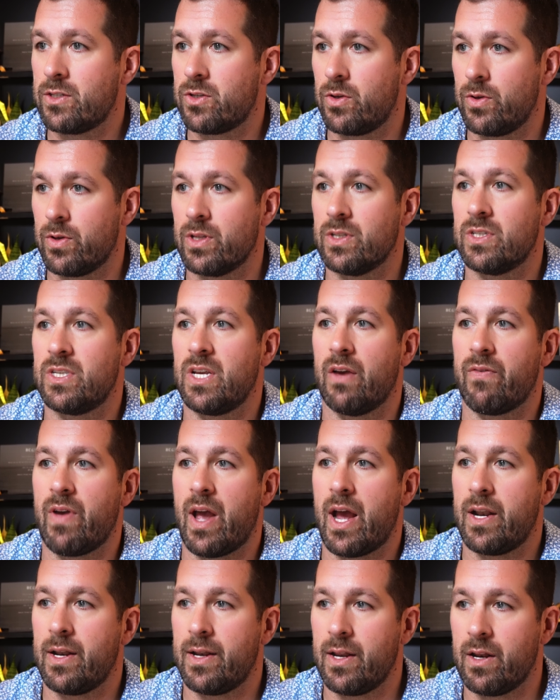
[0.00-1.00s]
So you can see I've
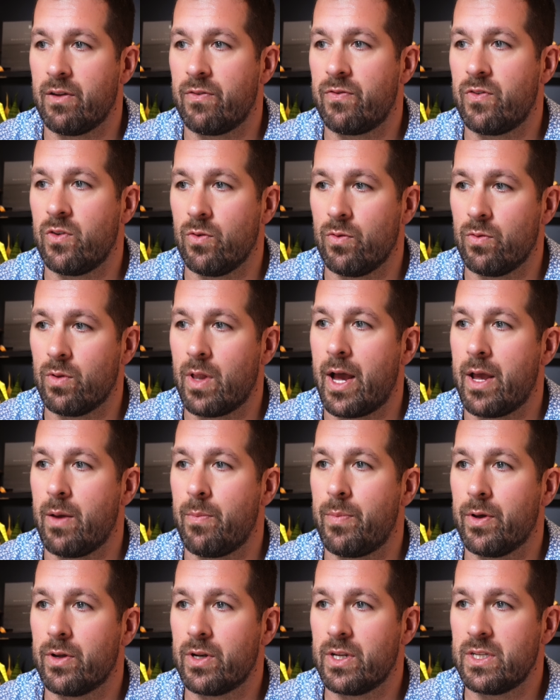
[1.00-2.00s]
added in a few
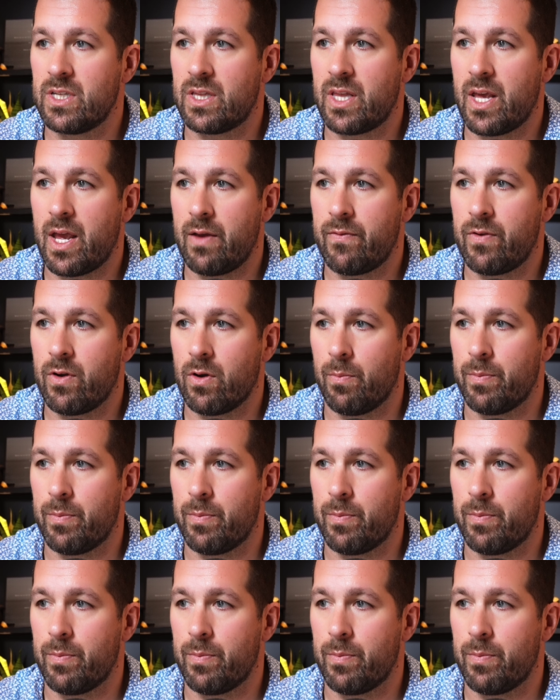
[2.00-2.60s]
liabilities that they have here,